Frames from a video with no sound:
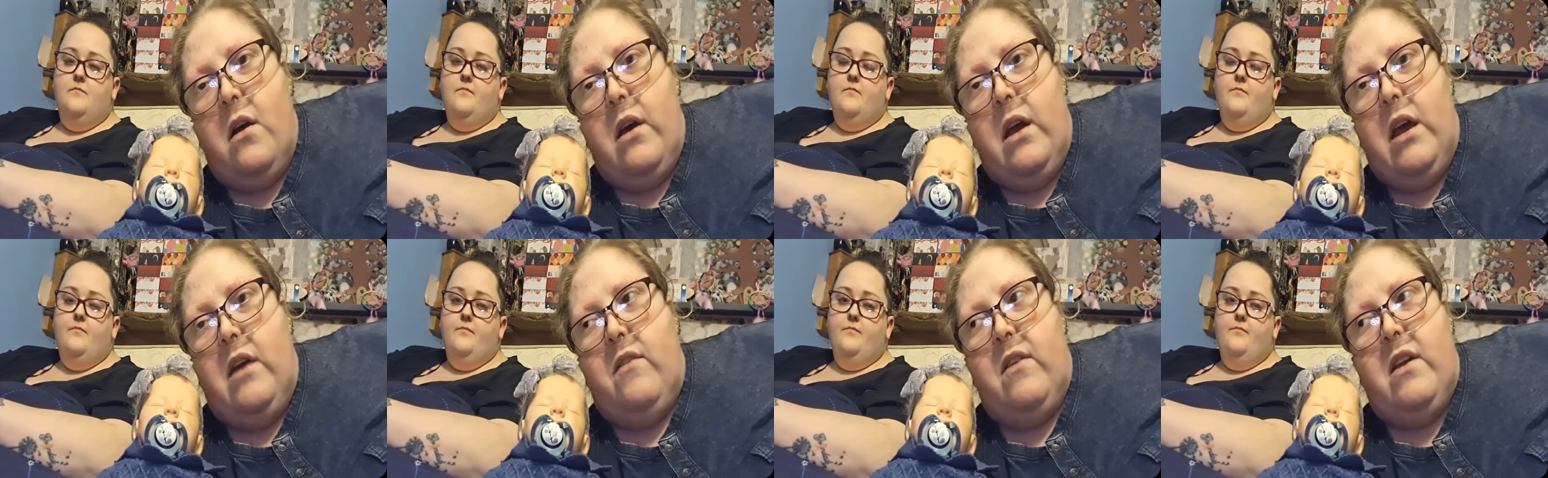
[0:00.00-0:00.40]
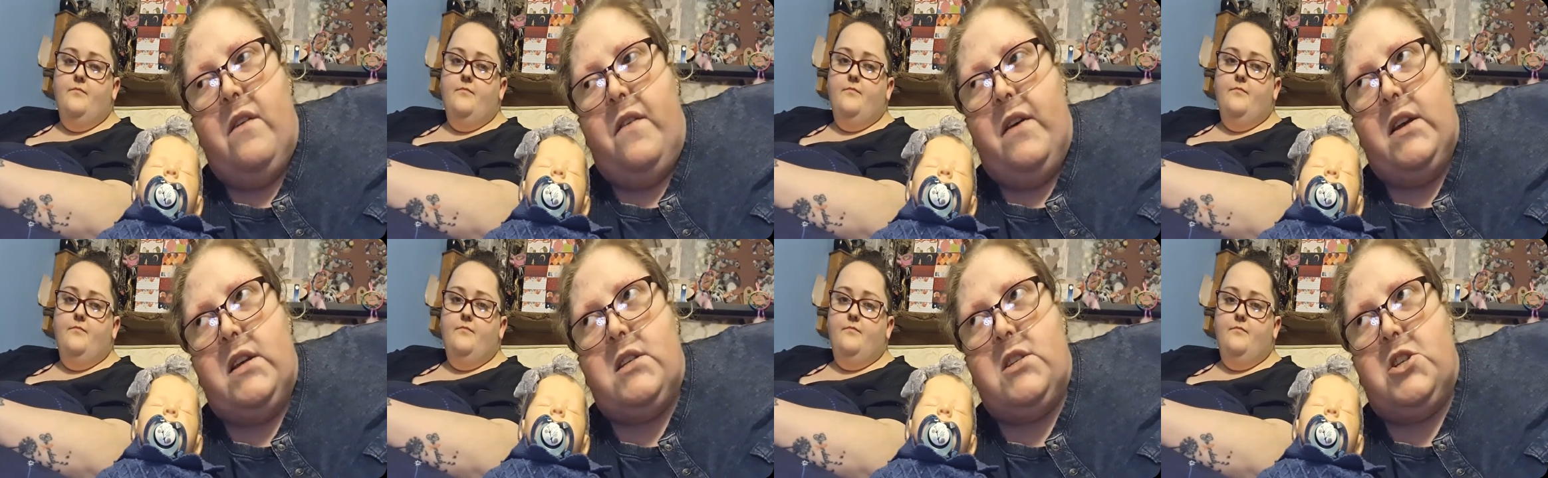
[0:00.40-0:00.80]
Speaker 1: even if
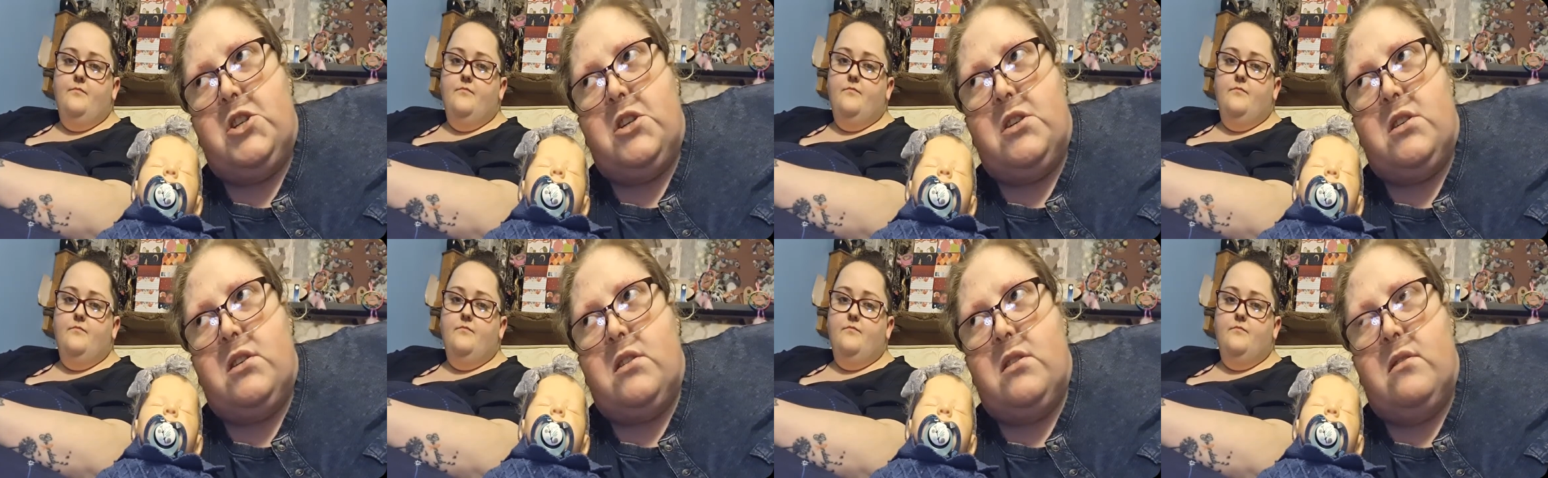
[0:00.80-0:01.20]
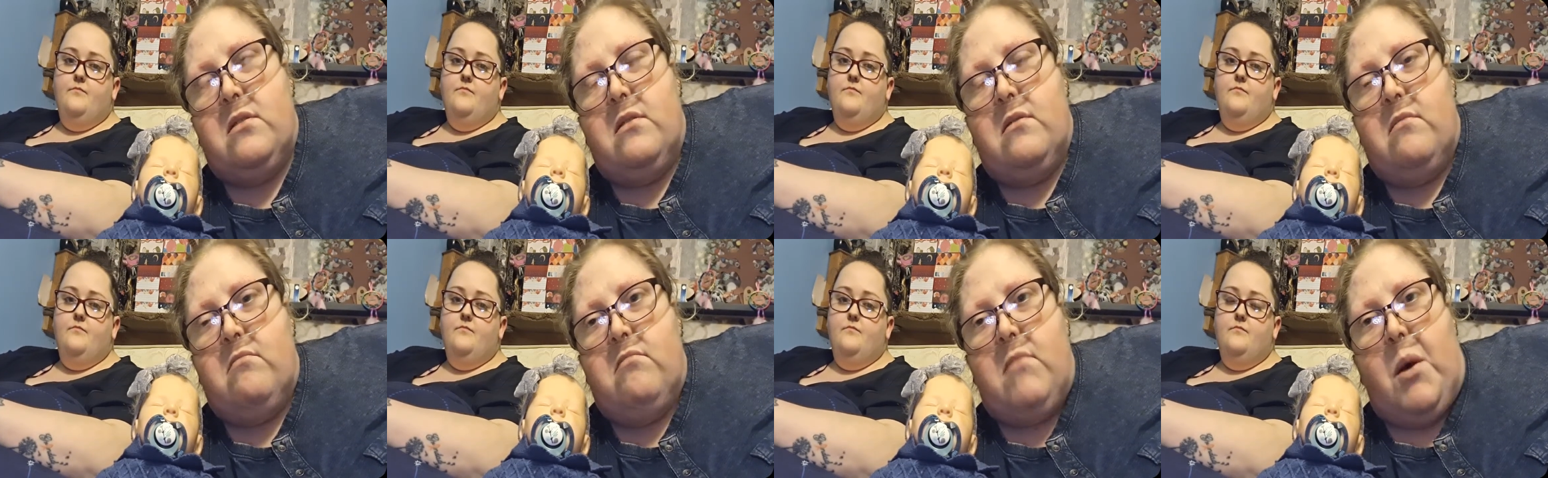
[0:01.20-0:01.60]
it's just
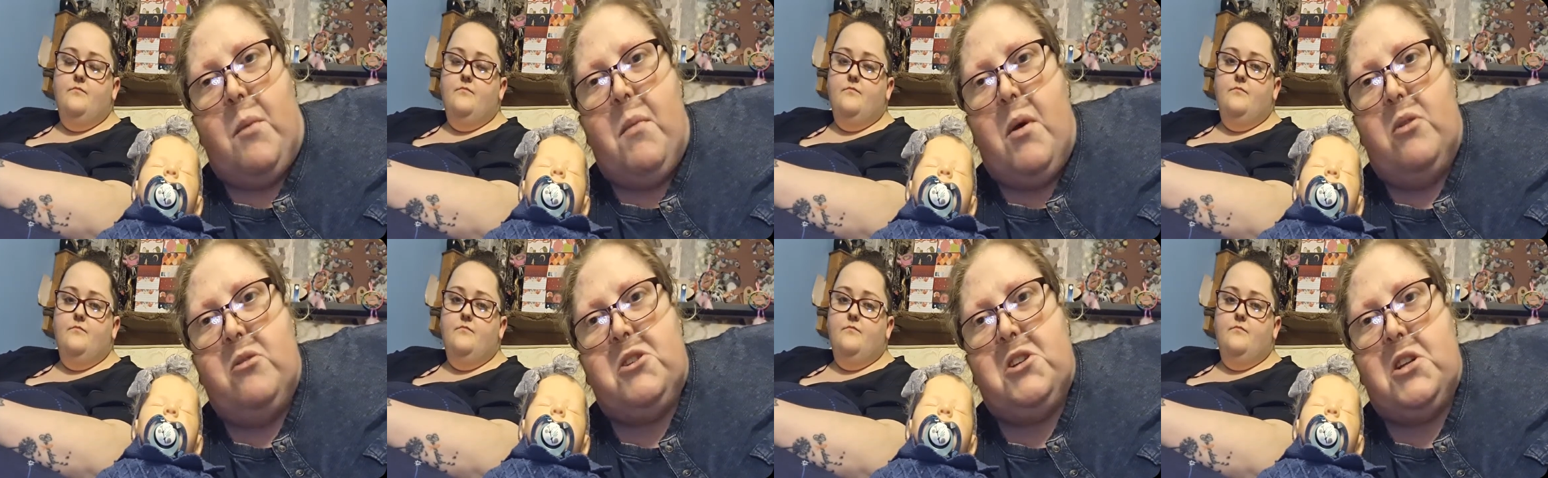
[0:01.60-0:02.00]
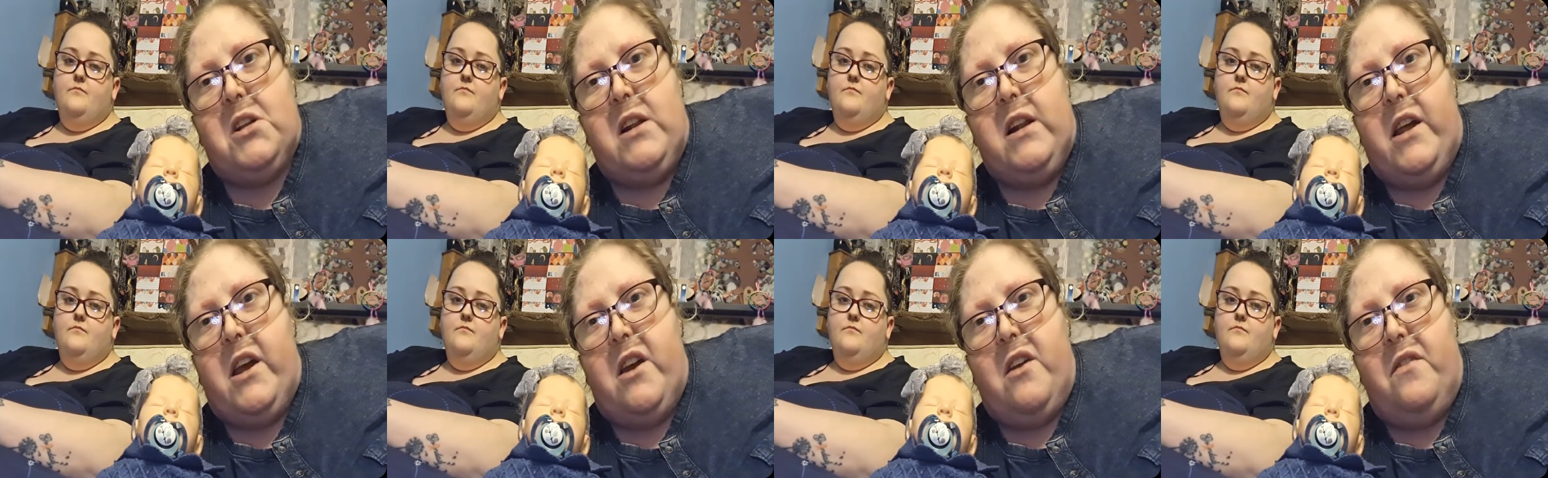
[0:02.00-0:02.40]

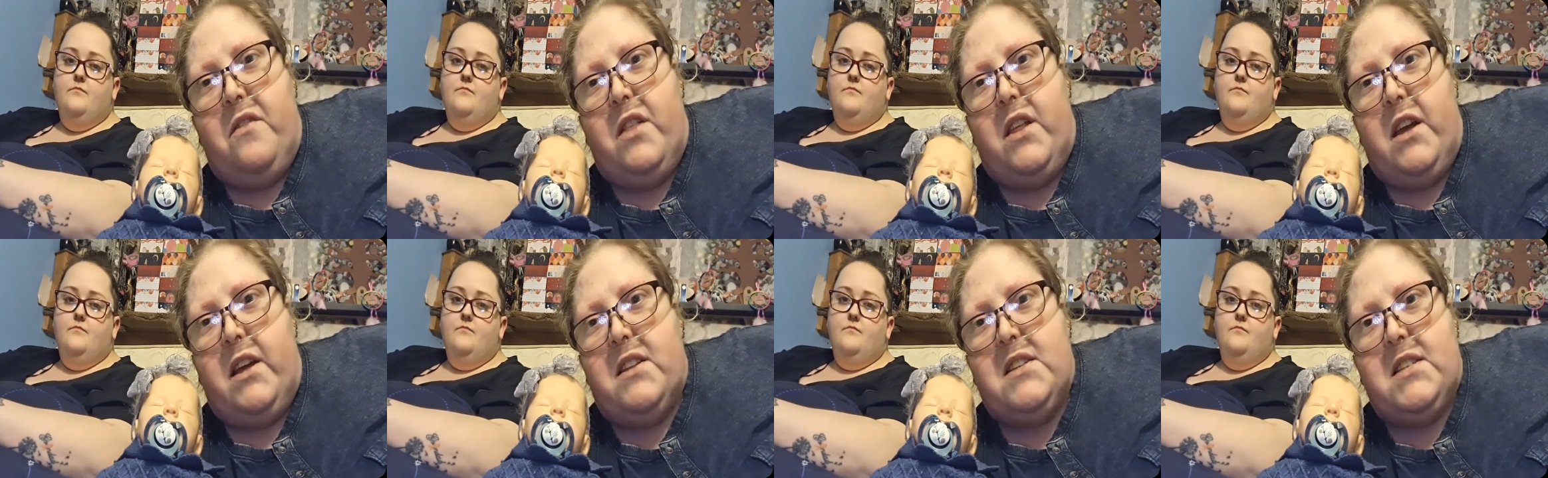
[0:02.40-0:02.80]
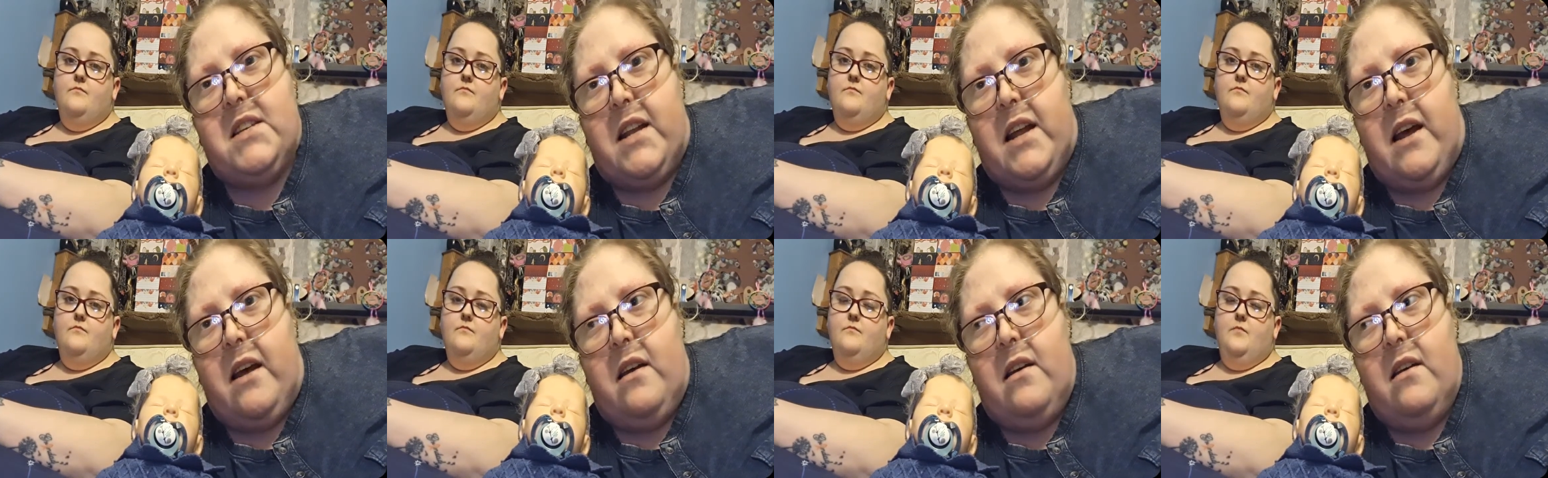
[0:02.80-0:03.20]
emotionally over the
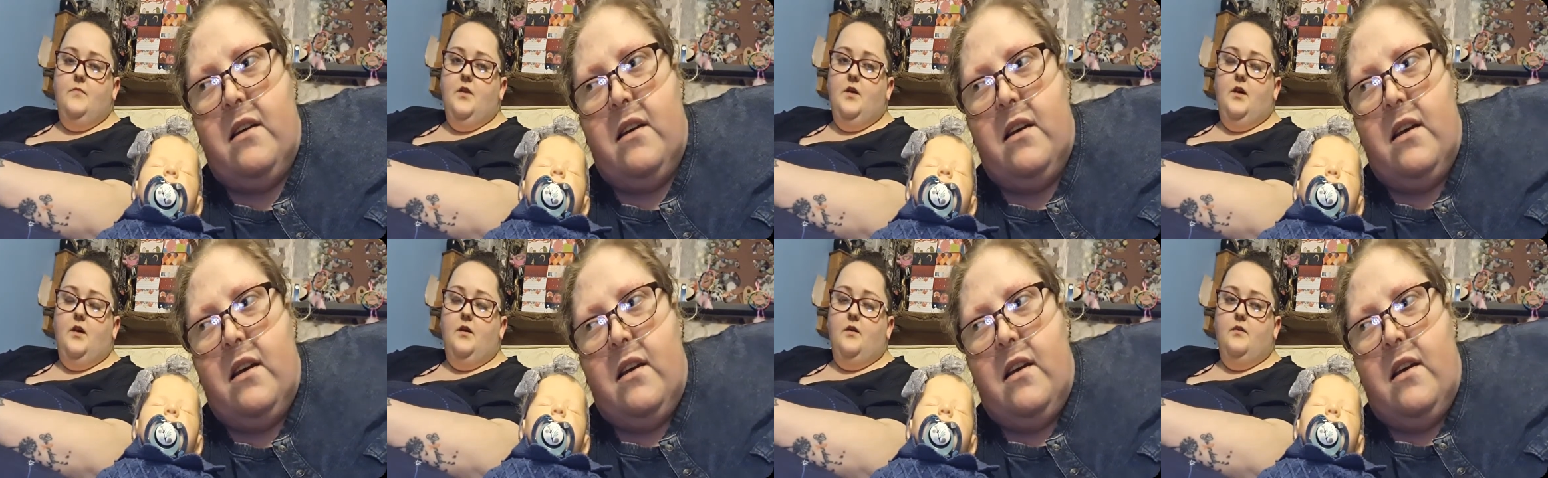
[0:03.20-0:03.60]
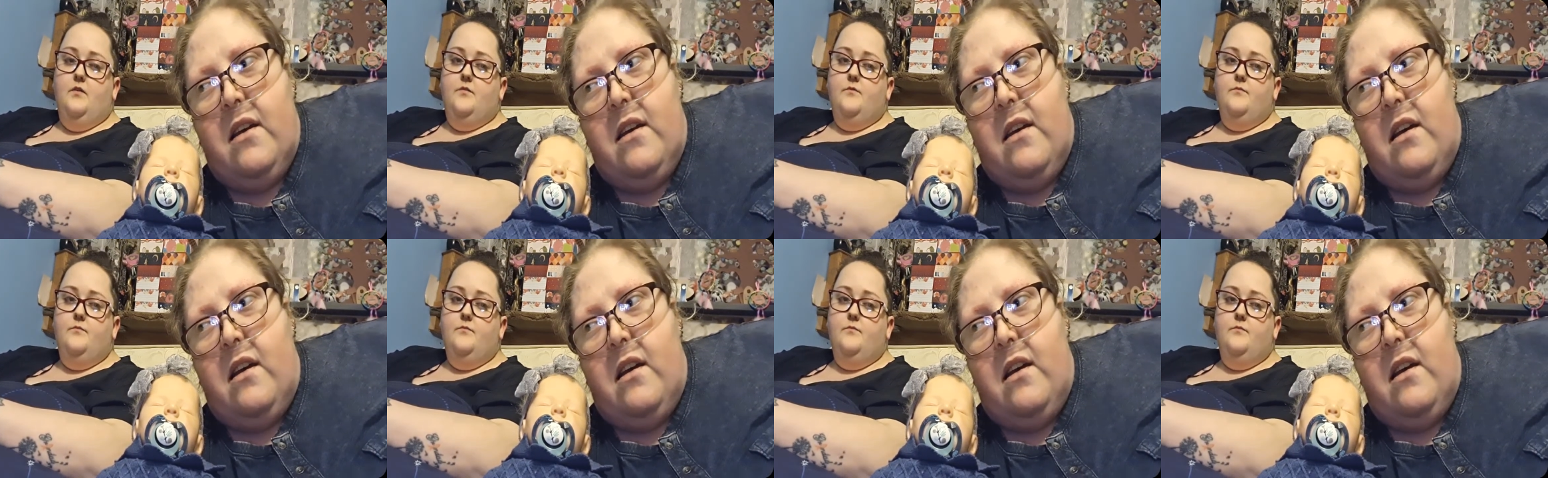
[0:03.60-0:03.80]
internet. Yeah.